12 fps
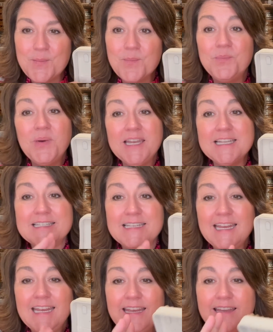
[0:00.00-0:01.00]
But
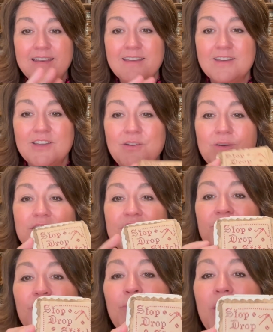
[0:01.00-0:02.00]
indeed, you can
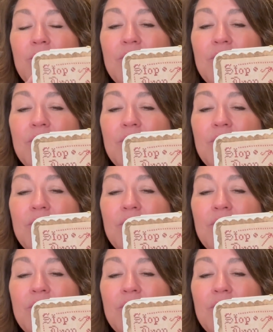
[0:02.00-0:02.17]
do both